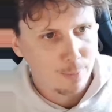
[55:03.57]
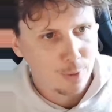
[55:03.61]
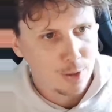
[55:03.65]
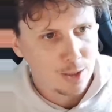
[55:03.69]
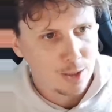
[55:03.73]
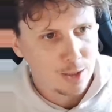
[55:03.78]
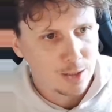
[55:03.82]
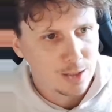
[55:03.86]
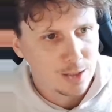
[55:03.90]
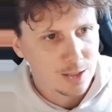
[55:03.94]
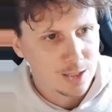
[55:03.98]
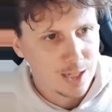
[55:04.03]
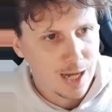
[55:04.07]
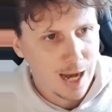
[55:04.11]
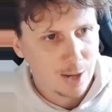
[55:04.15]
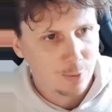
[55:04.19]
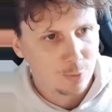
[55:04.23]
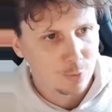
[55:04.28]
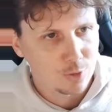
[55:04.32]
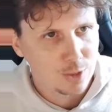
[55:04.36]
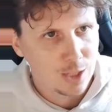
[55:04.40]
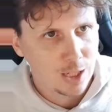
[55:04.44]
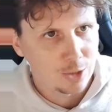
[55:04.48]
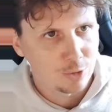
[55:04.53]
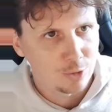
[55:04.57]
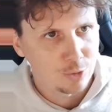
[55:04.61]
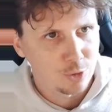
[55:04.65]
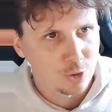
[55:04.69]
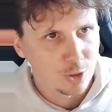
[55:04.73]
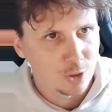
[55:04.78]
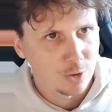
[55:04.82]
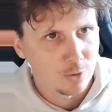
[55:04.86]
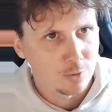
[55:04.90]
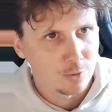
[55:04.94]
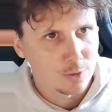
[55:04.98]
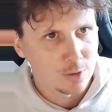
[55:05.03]
Breida to stack with Daniel
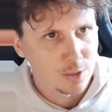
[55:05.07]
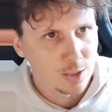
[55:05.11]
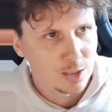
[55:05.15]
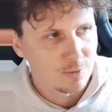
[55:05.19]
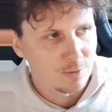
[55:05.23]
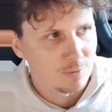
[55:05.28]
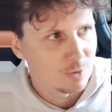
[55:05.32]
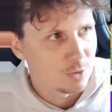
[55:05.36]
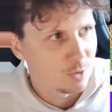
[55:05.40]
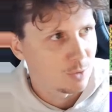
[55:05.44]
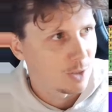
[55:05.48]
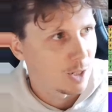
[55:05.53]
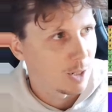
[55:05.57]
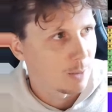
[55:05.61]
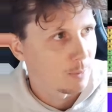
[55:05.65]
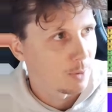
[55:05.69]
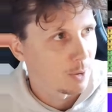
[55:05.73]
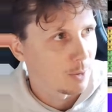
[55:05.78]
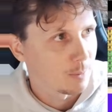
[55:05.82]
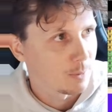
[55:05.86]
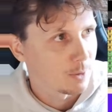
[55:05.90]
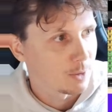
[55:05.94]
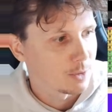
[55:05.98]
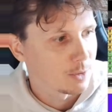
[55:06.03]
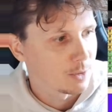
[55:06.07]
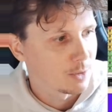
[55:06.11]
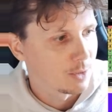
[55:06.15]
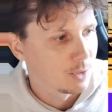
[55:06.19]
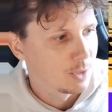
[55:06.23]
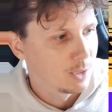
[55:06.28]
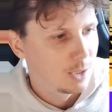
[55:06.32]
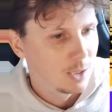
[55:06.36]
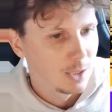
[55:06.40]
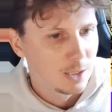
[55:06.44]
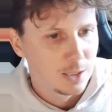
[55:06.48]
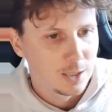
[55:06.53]
Jones. Didn't even do that on purpose.
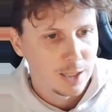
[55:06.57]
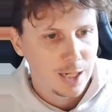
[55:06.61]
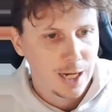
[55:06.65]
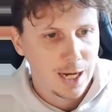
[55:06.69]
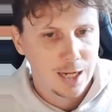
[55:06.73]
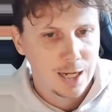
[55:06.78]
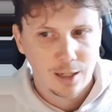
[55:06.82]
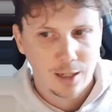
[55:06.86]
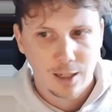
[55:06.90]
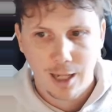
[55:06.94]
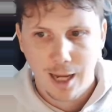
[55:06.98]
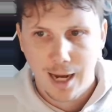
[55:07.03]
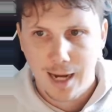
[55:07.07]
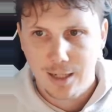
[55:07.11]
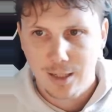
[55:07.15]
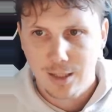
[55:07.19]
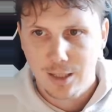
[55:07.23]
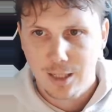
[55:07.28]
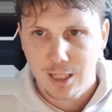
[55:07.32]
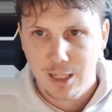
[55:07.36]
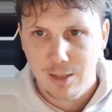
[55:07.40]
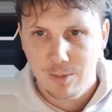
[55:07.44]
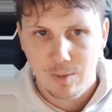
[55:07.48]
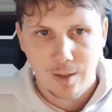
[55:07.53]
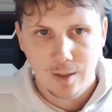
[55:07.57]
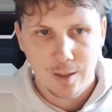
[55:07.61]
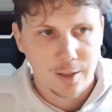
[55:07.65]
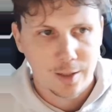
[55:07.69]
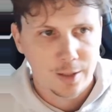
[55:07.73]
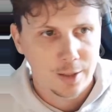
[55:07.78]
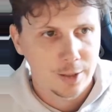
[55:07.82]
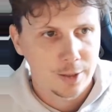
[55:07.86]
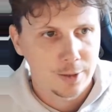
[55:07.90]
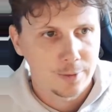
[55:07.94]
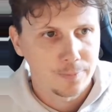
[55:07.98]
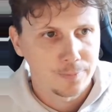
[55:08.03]
And the last team
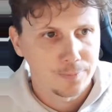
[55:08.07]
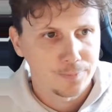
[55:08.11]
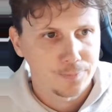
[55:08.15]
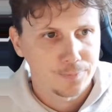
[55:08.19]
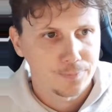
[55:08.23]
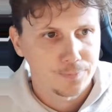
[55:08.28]
here.